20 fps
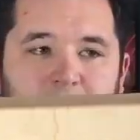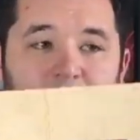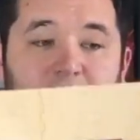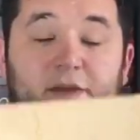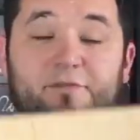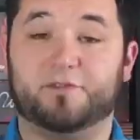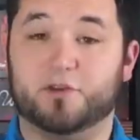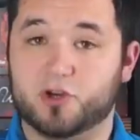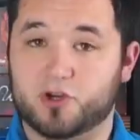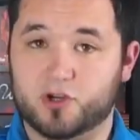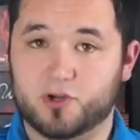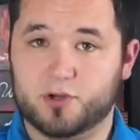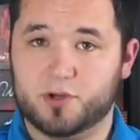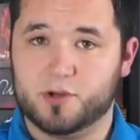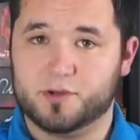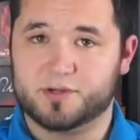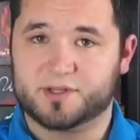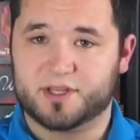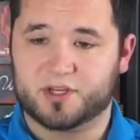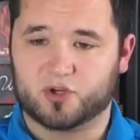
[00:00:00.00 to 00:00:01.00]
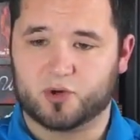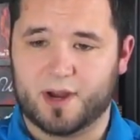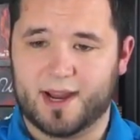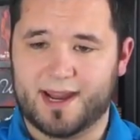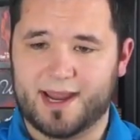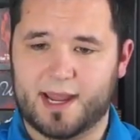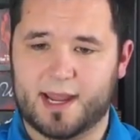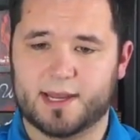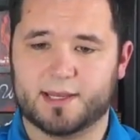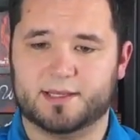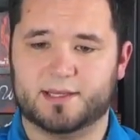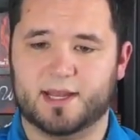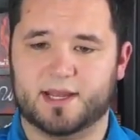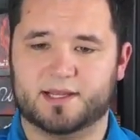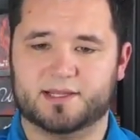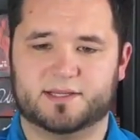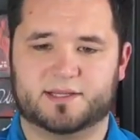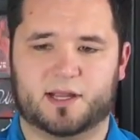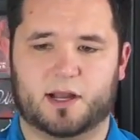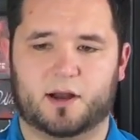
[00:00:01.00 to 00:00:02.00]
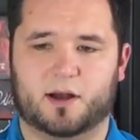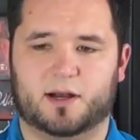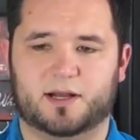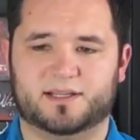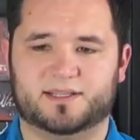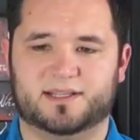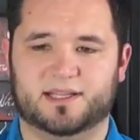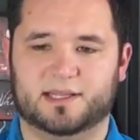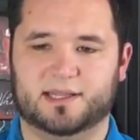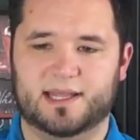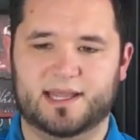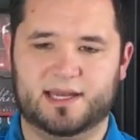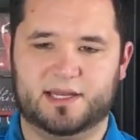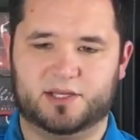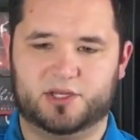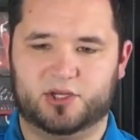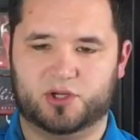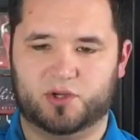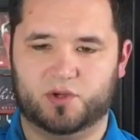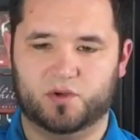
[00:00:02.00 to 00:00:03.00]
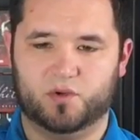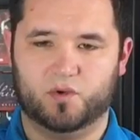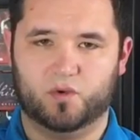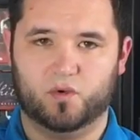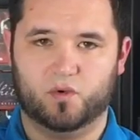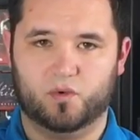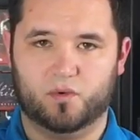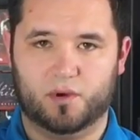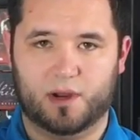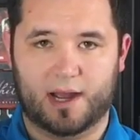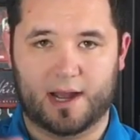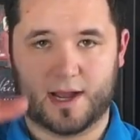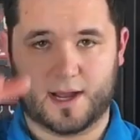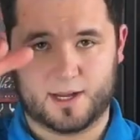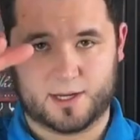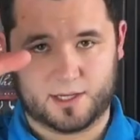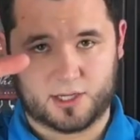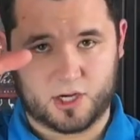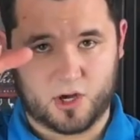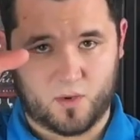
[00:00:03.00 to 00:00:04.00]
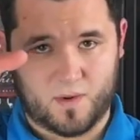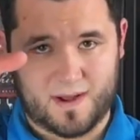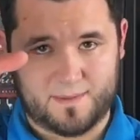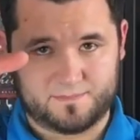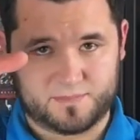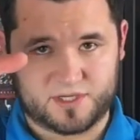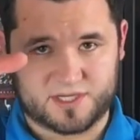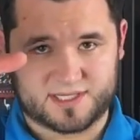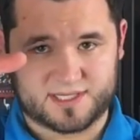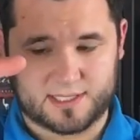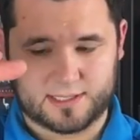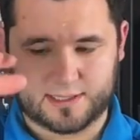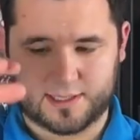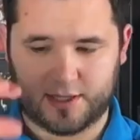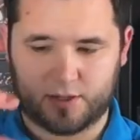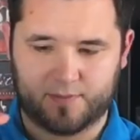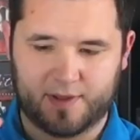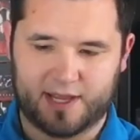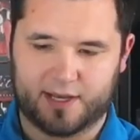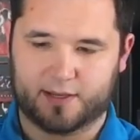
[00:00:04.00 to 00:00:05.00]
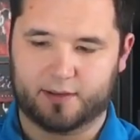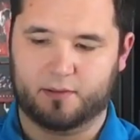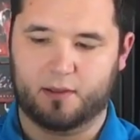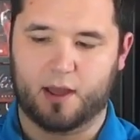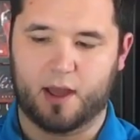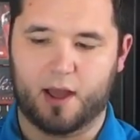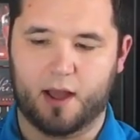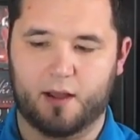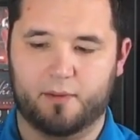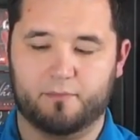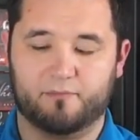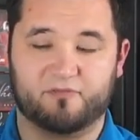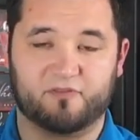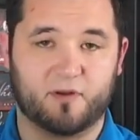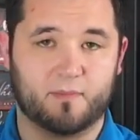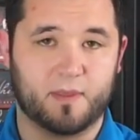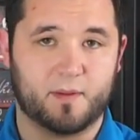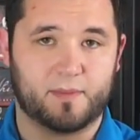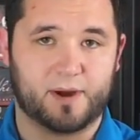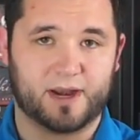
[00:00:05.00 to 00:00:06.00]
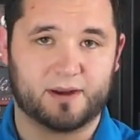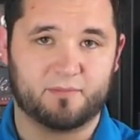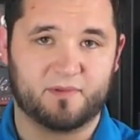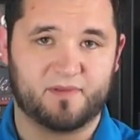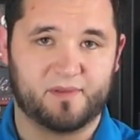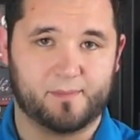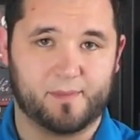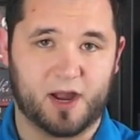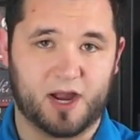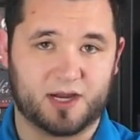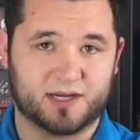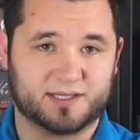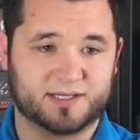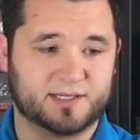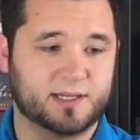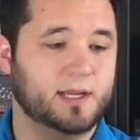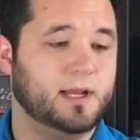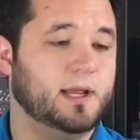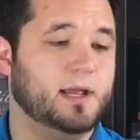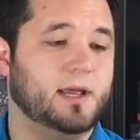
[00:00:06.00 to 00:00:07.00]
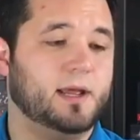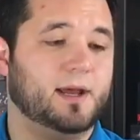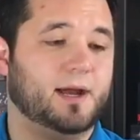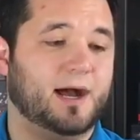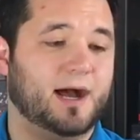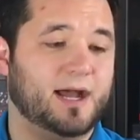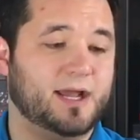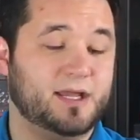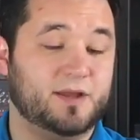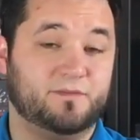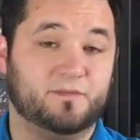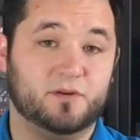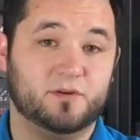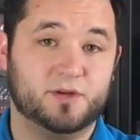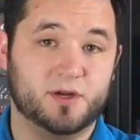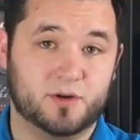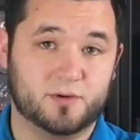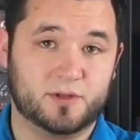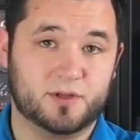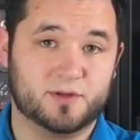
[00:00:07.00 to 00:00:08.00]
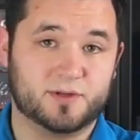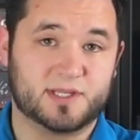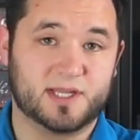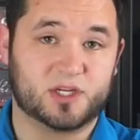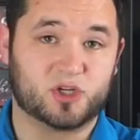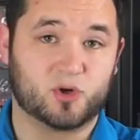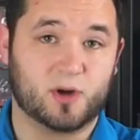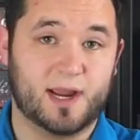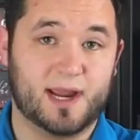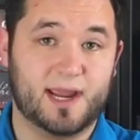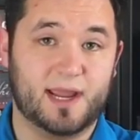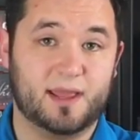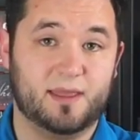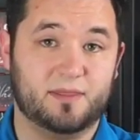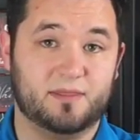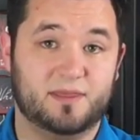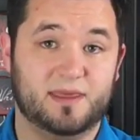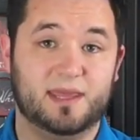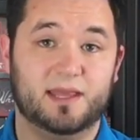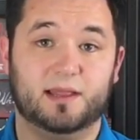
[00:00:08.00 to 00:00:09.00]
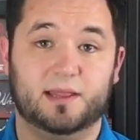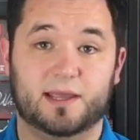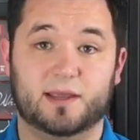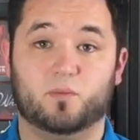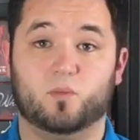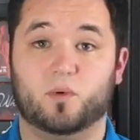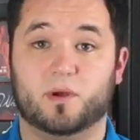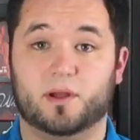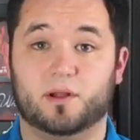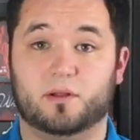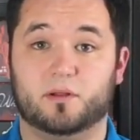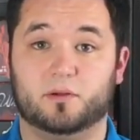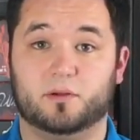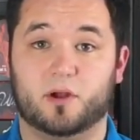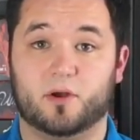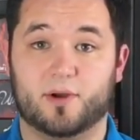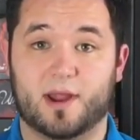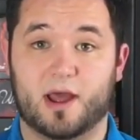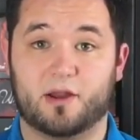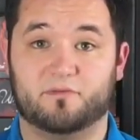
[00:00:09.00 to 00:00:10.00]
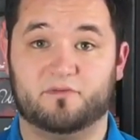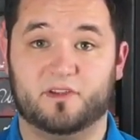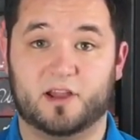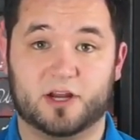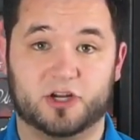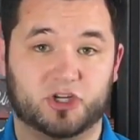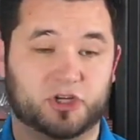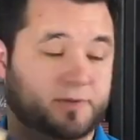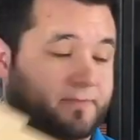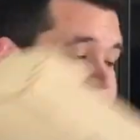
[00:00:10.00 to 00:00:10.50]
If you do use the tray, it does cause the lid to go up just a little bit from the bottom of the box. If you don't use the tray, the lid will go down flush.